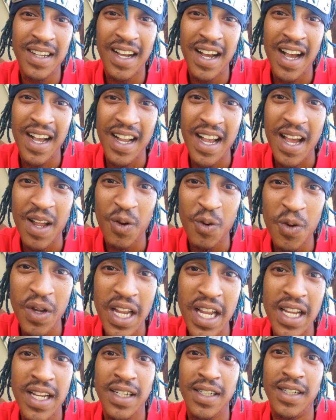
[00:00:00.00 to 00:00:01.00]
I got
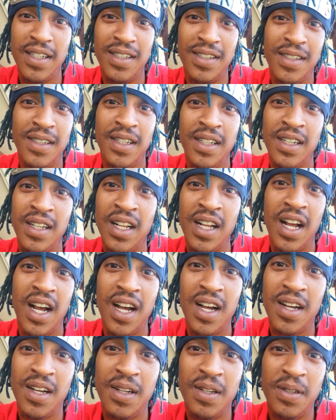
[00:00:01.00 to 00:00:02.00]
weed.
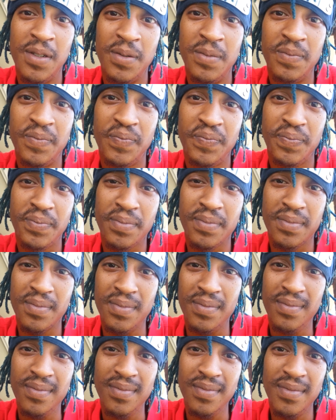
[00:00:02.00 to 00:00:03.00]
Um,
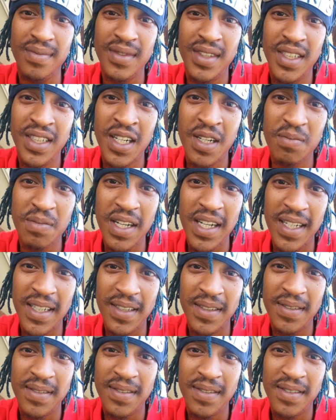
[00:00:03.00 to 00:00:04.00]
young man,
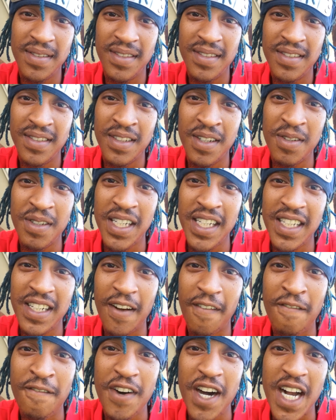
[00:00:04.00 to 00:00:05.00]
go get in
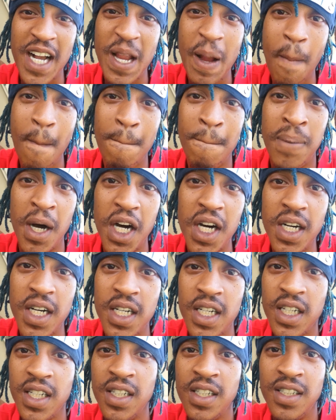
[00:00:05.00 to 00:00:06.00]
a fucking
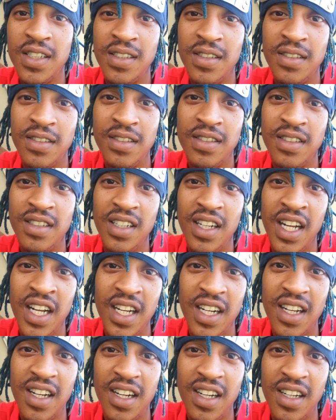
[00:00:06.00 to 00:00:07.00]
book
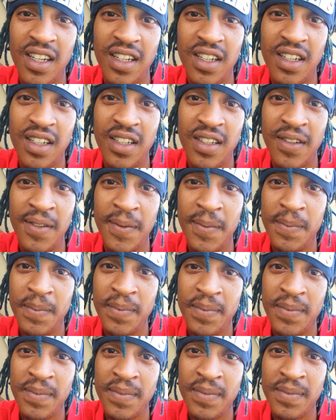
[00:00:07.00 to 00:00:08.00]
and um,
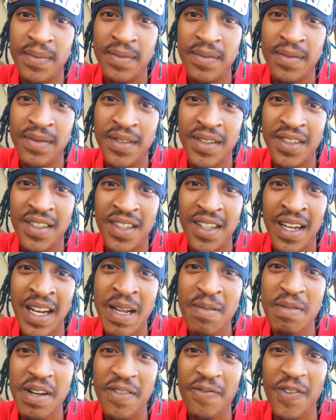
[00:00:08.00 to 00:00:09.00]

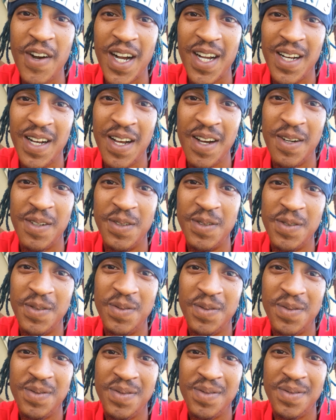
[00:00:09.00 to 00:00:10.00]
leave me the fuck alone.
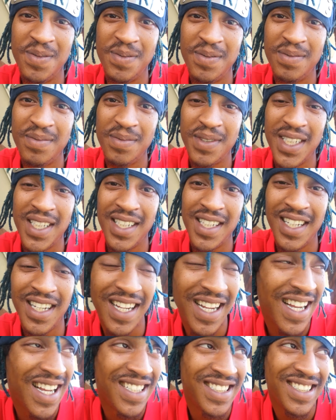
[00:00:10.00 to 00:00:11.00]

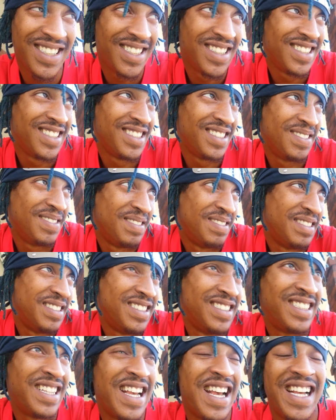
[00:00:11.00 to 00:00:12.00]
That's,
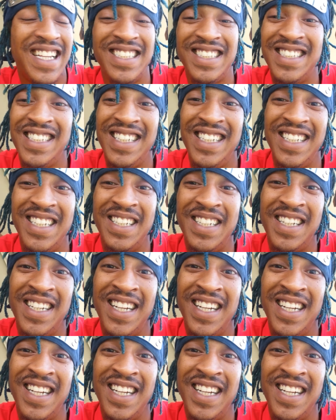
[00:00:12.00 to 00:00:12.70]
that's how I see it.